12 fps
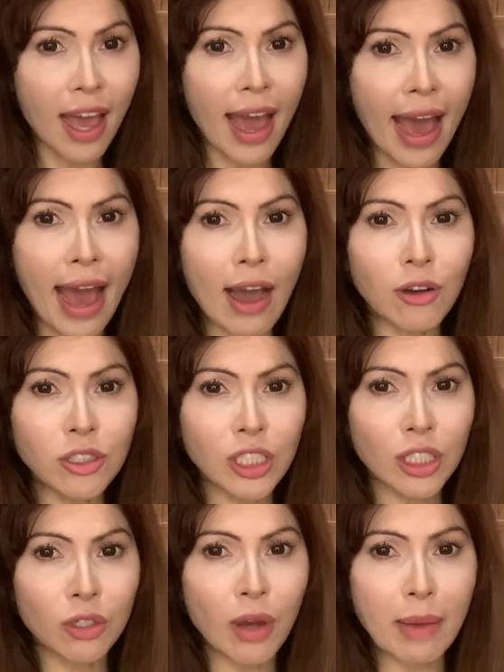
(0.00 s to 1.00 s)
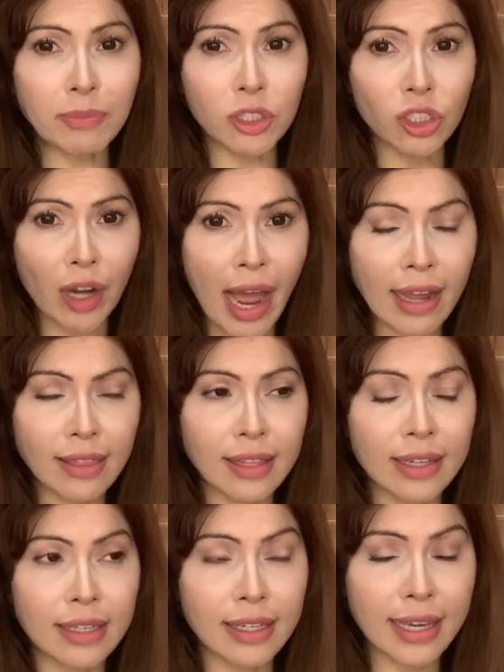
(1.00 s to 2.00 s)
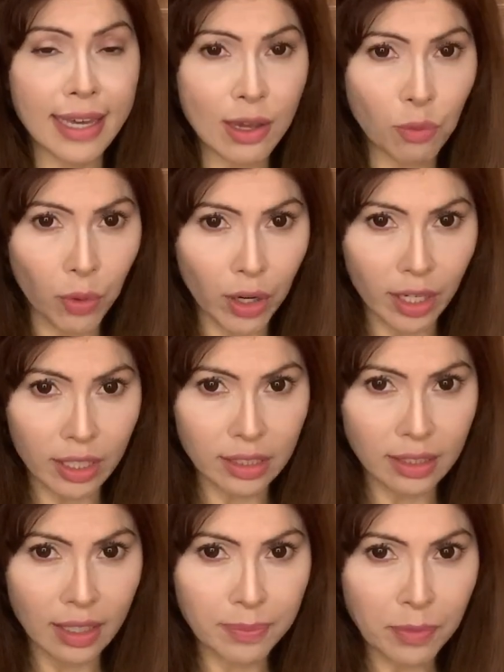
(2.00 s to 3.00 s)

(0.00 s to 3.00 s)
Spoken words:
how to abstract the key words